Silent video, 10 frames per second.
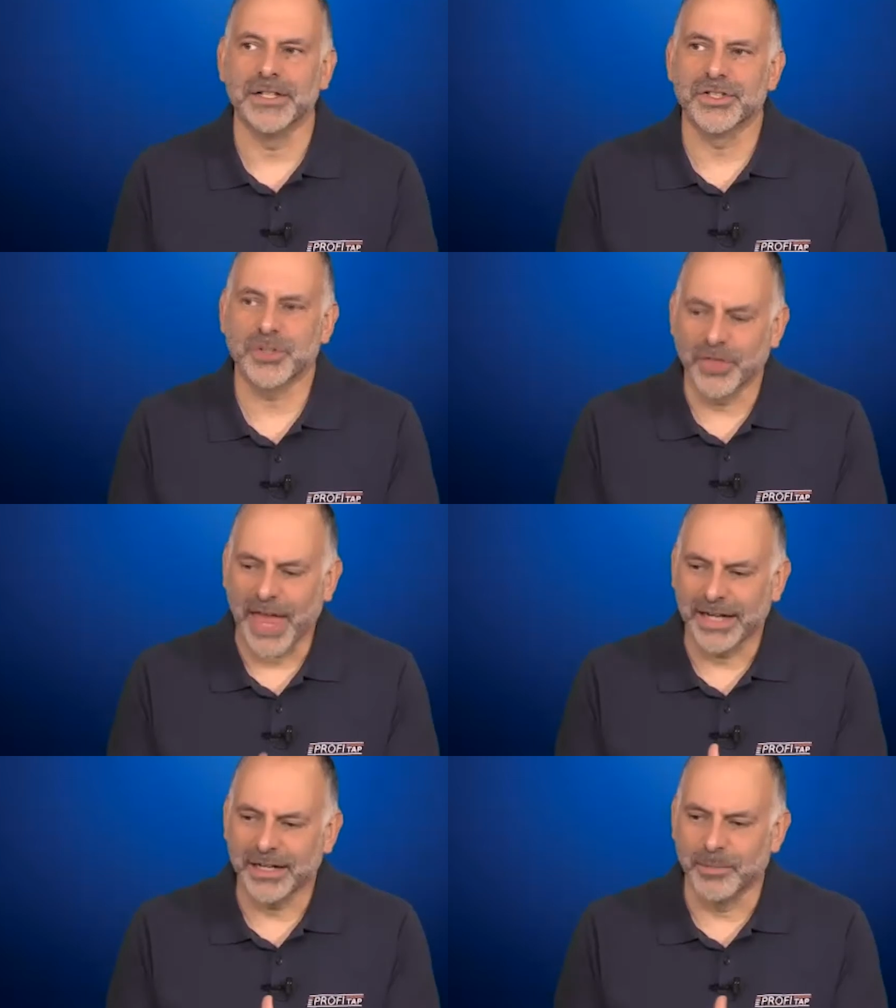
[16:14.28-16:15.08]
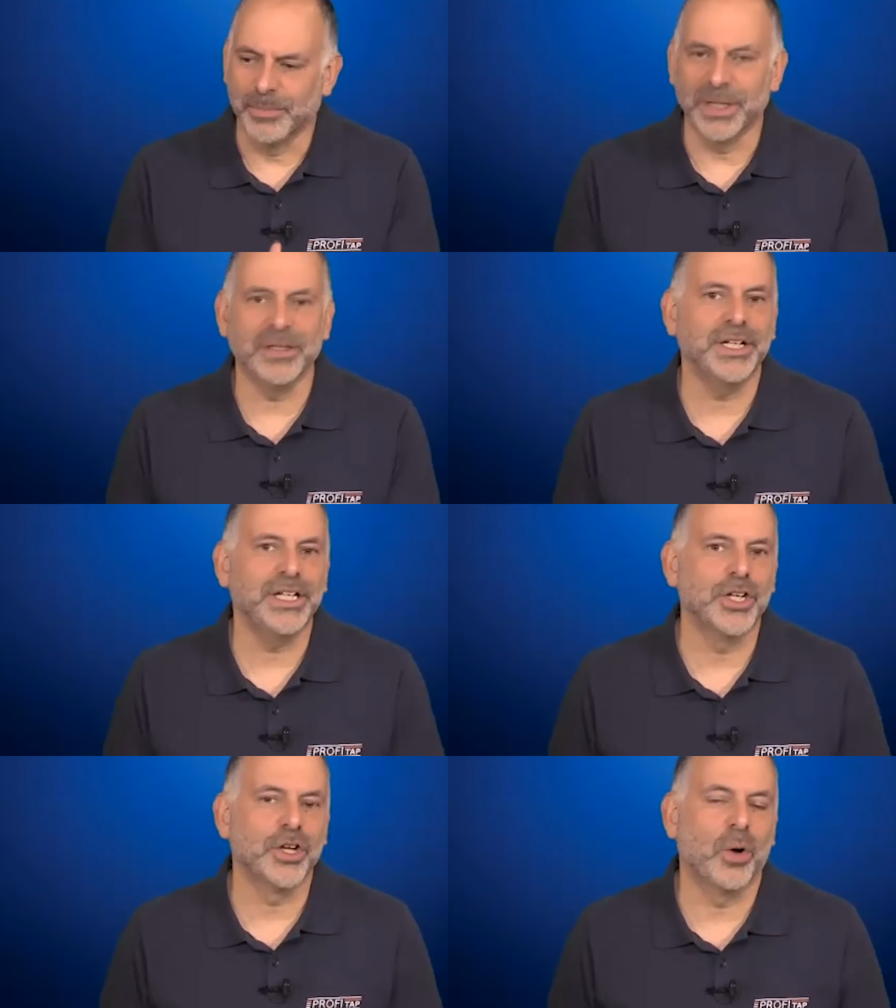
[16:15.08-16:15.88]
So that
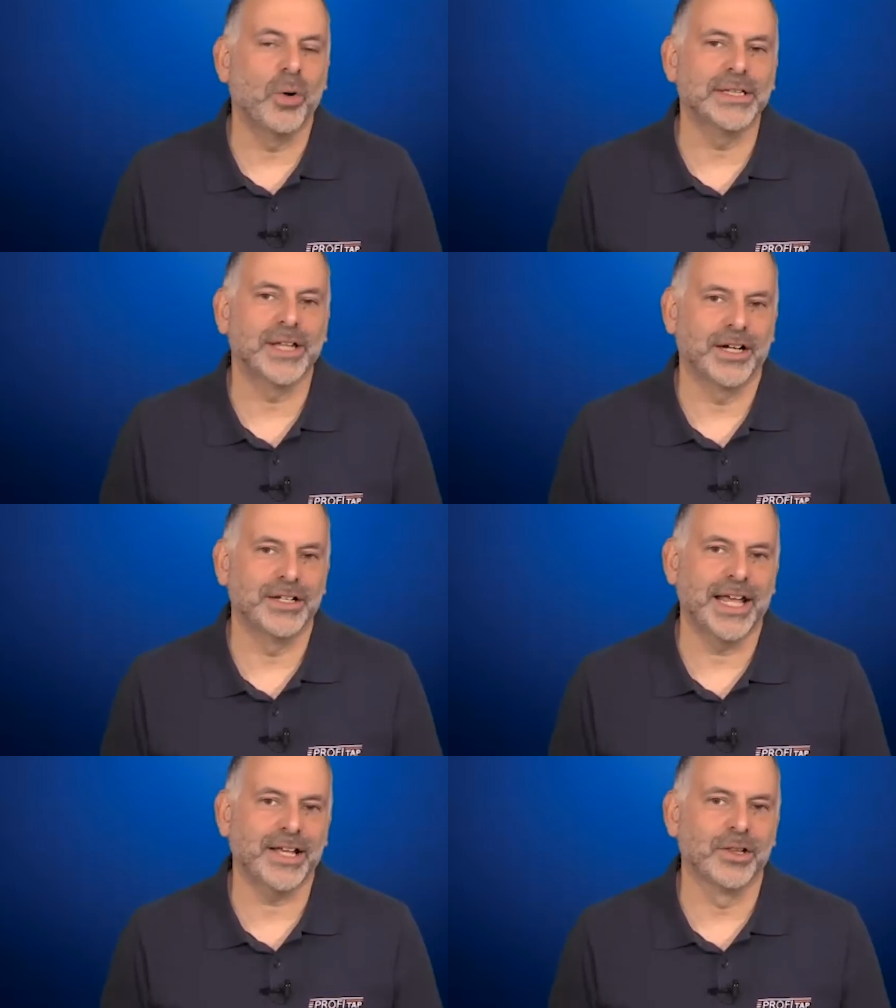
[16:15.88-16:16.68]
ability to go in there and take